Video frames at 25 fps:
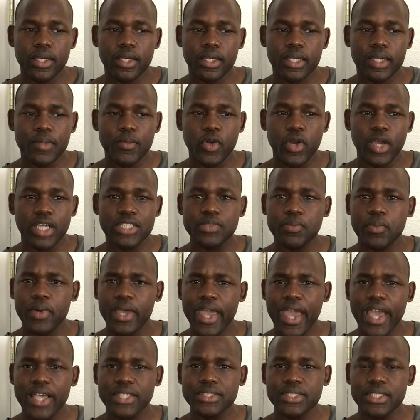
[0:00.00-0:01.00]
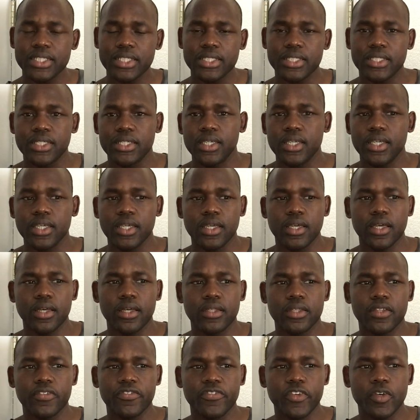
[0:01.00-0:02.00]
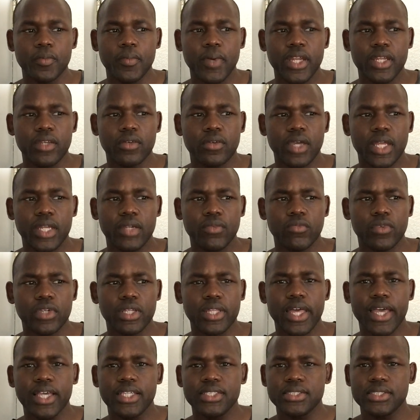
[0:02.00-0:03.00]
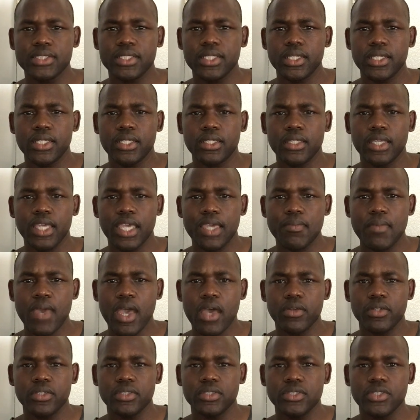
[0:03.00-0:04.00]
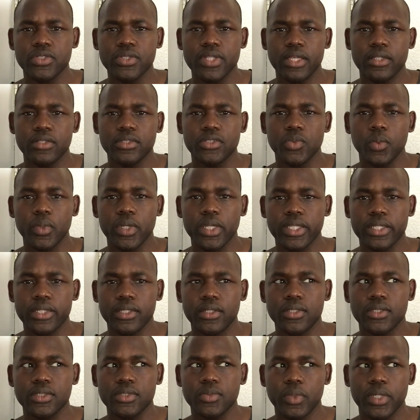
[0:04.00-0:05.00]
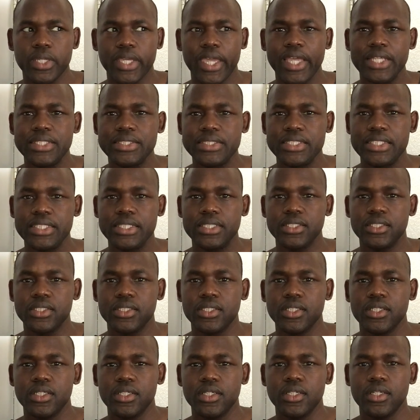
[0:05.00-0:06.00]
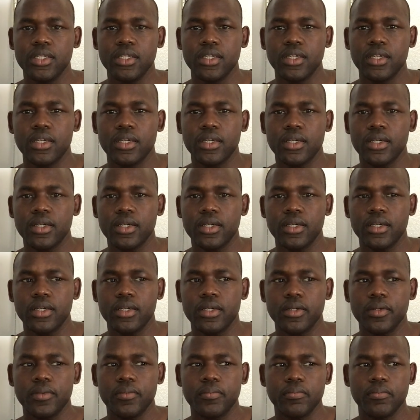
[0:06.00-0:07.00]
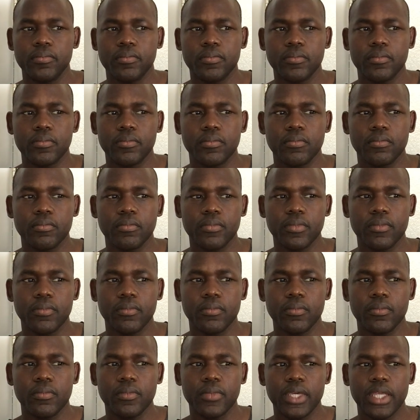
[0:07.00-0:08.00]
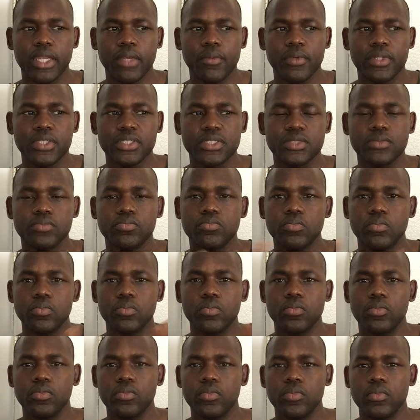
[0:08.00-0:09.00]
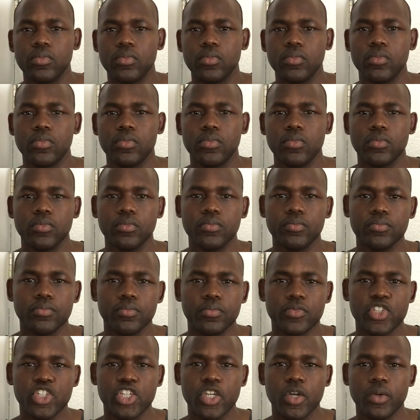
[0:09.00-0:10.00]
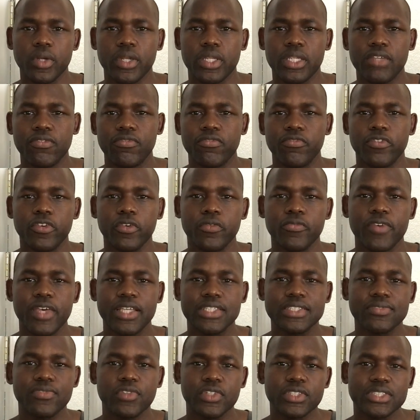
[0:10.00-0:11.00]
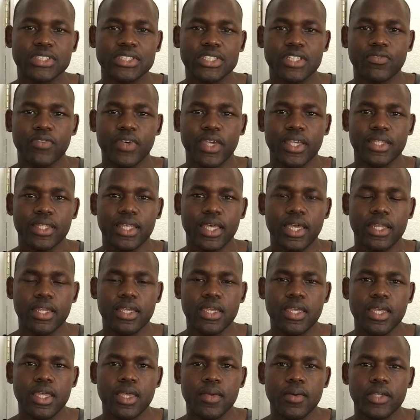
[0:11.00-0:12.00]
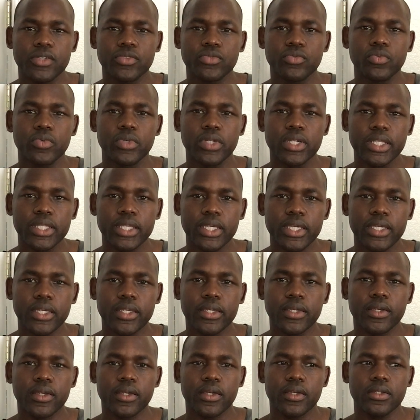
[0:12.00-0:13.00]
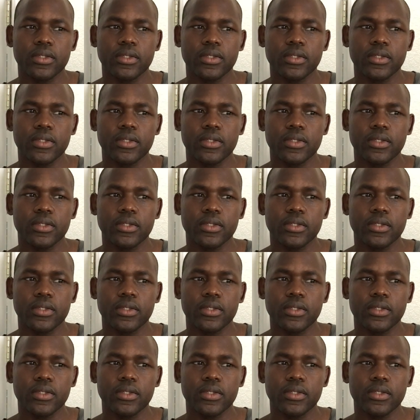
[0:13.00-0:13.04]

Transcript: came across it by accident. The film, I didn't realize it came out in 2018, and it was shown in different film festivals and stuff like that. I was really